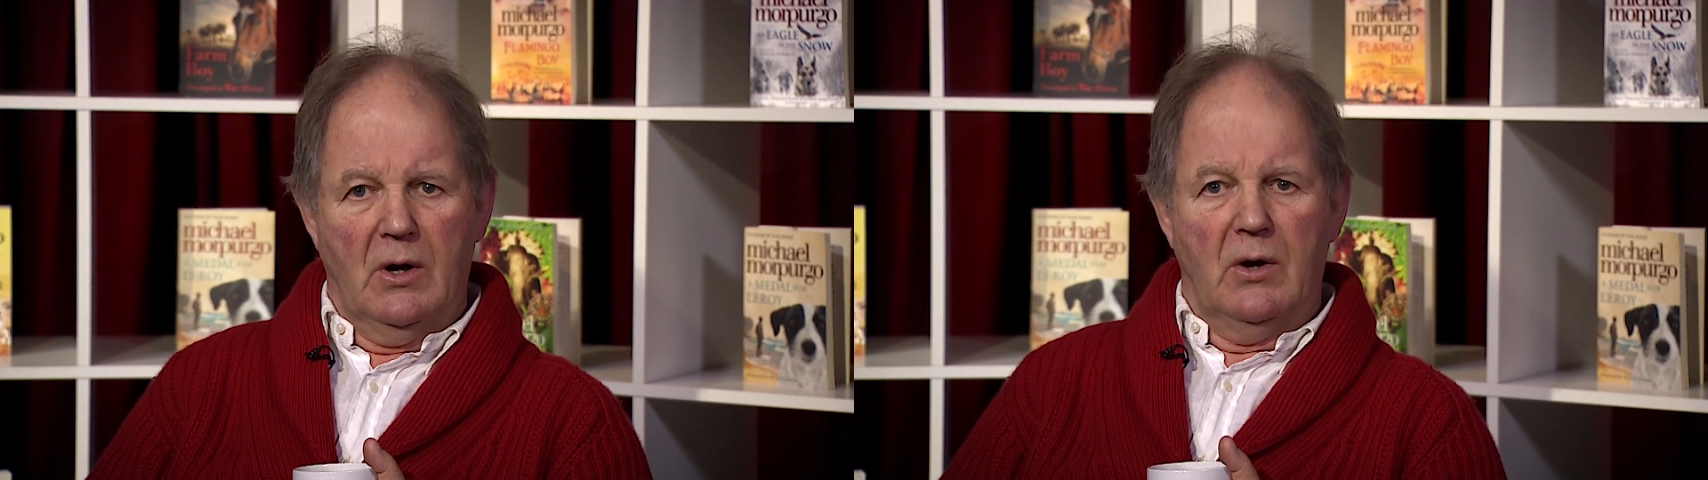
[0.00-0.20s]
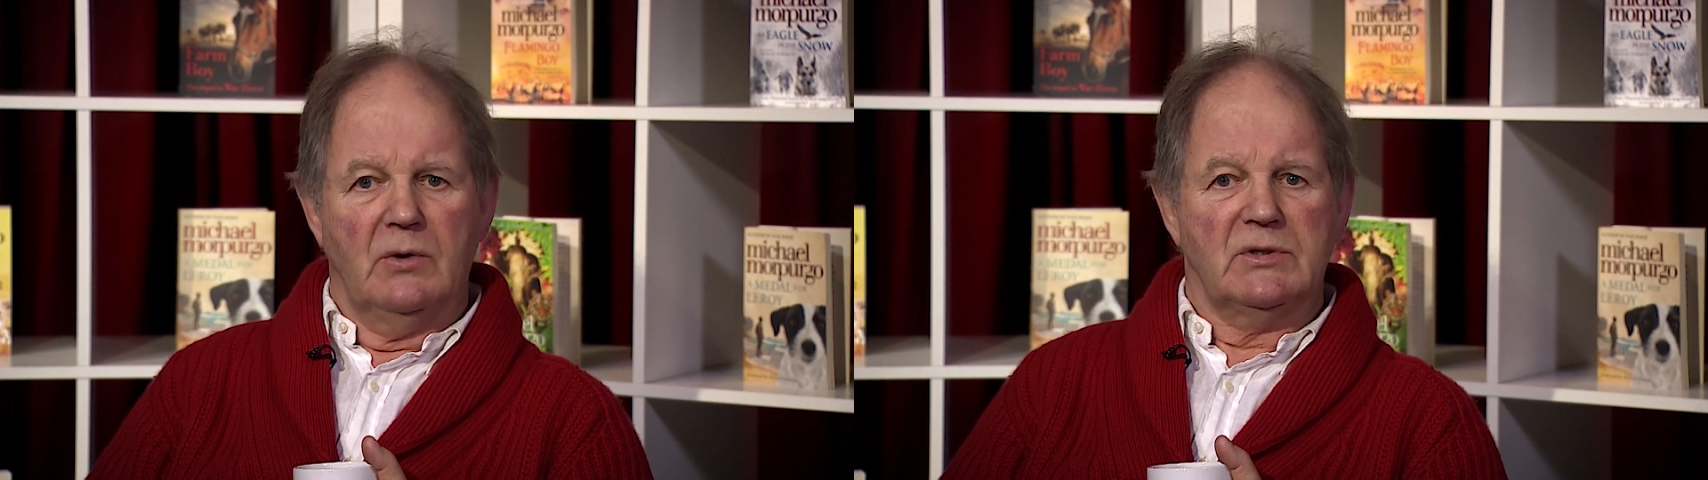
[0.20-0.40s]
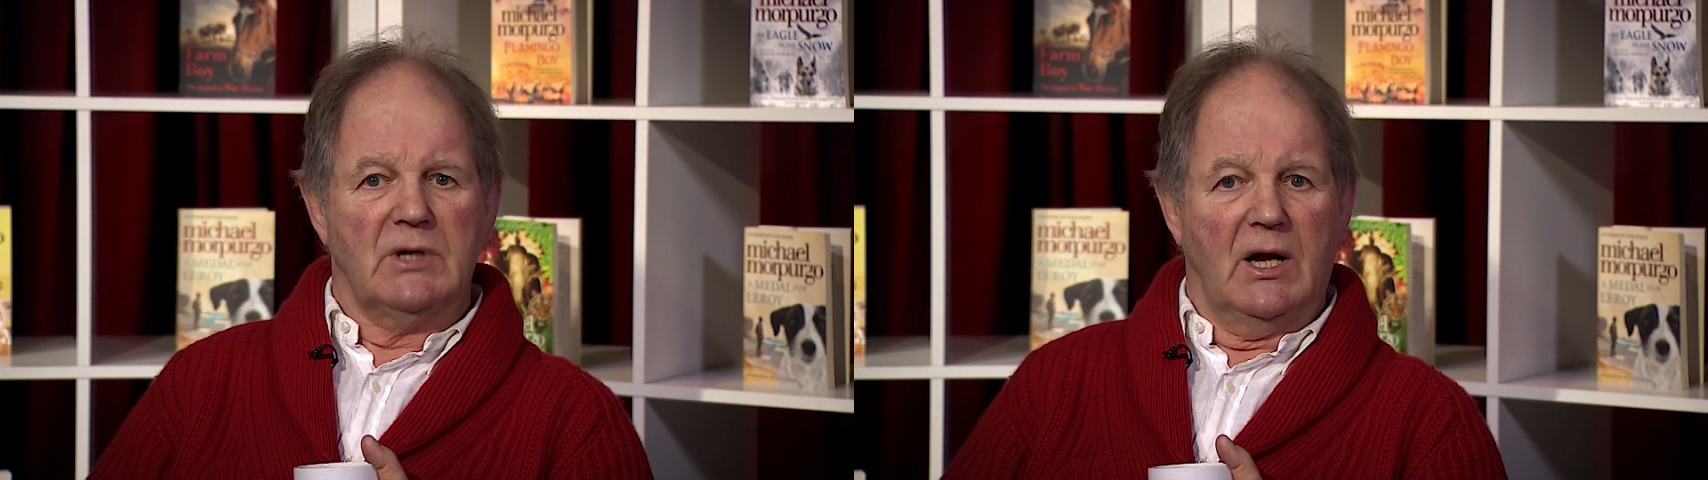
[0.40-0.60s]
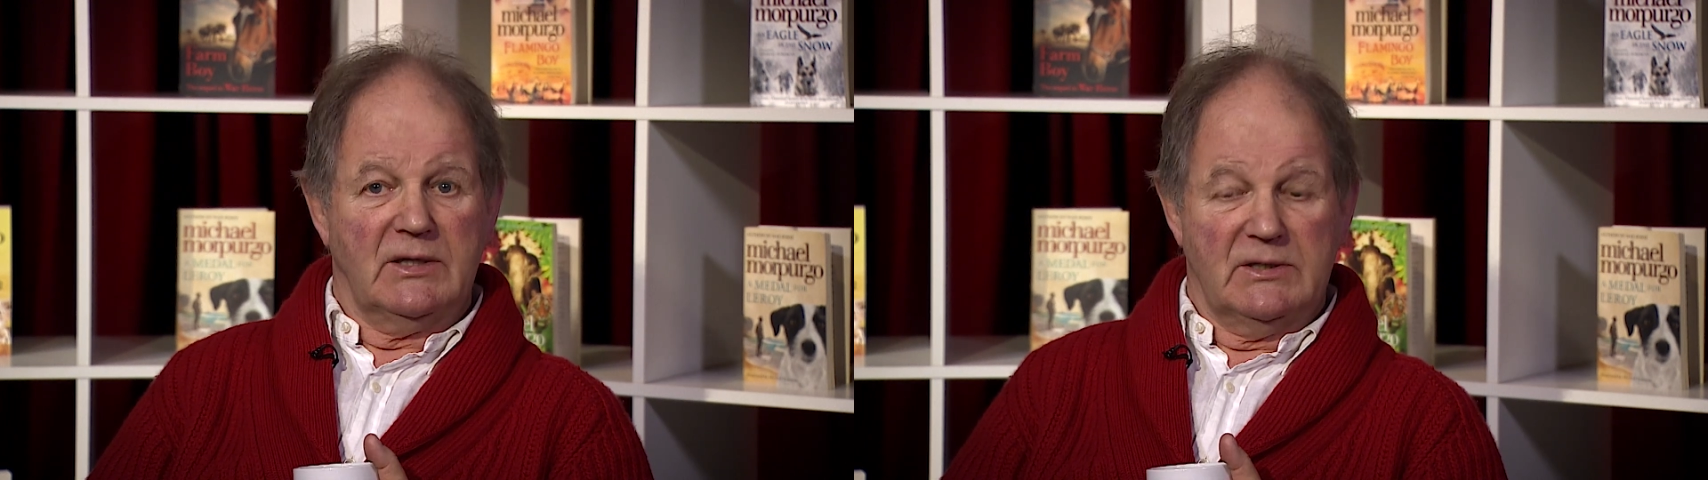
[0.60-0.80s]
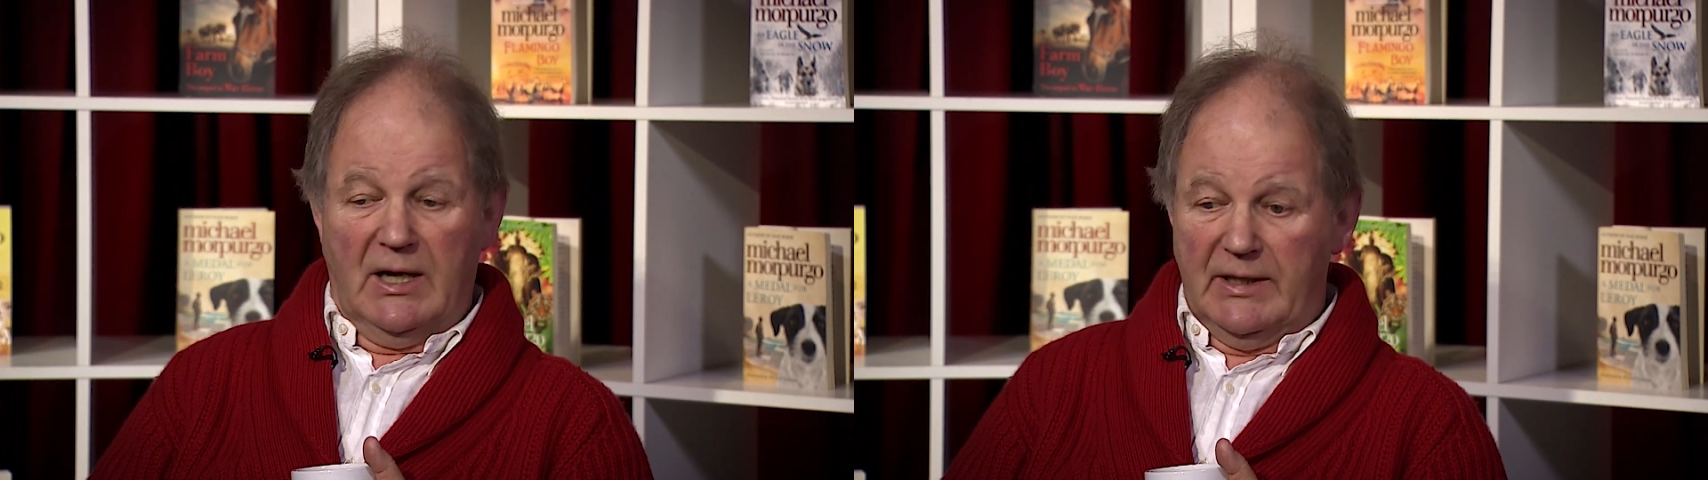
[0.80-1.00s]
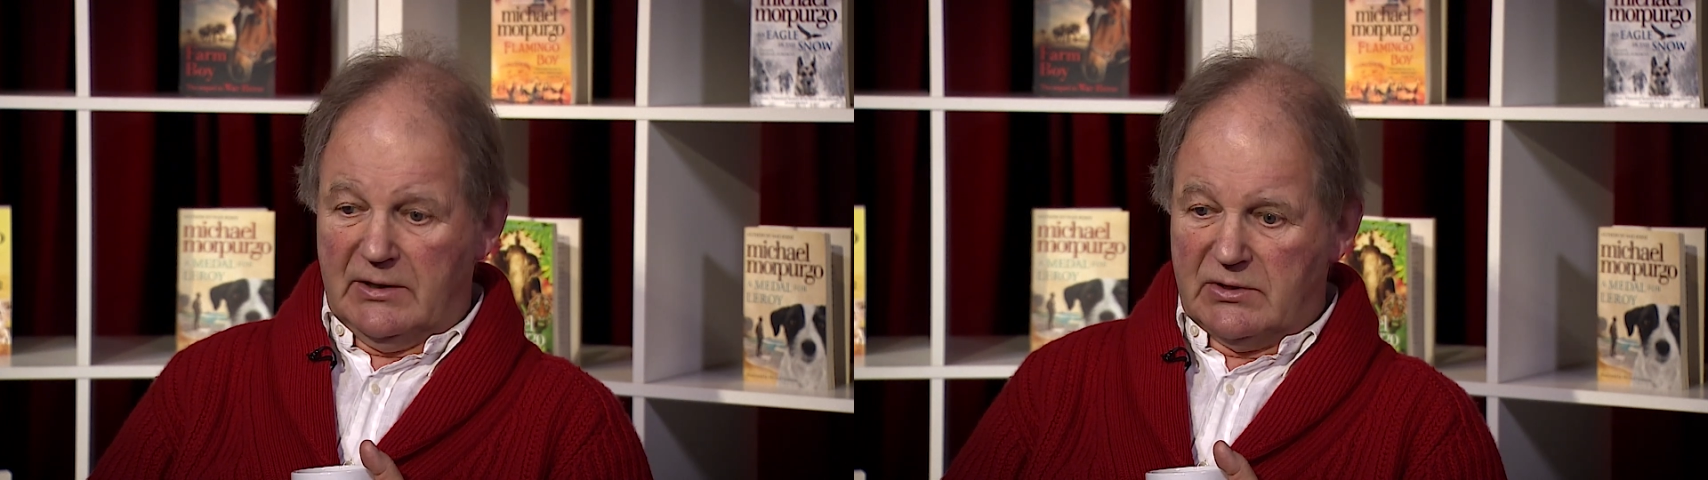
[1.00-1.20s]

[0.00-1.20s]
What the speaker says: who starts telling the